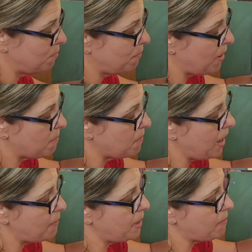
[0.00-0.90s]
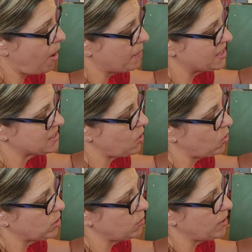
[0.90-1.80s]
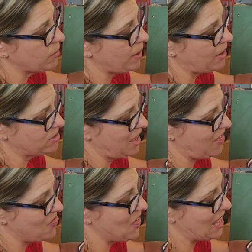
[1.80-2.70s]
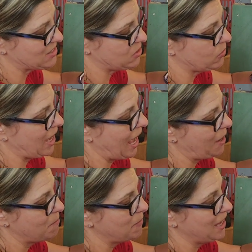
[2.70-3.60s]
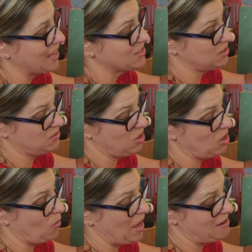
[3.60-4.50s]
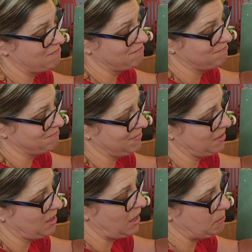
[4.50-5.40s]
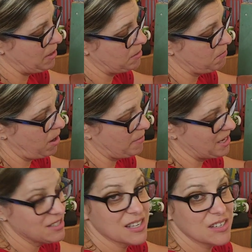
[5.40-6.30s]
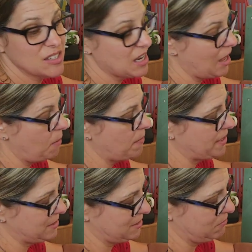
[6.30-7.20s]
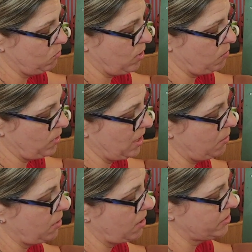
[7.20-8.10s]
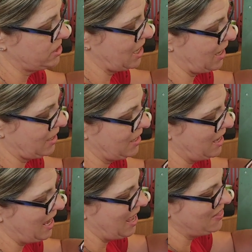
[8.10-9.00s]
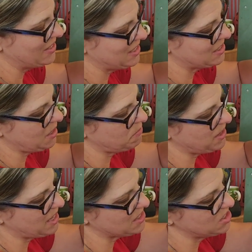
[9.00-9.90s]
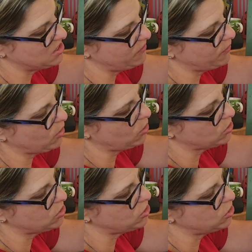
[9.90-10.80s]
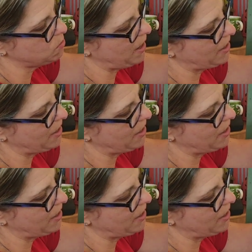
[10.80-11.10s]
But maybe Mommy's the only one around, and that's okay because you know what? God made mommies to help us when we are stuck. And this is something that's difficult to do by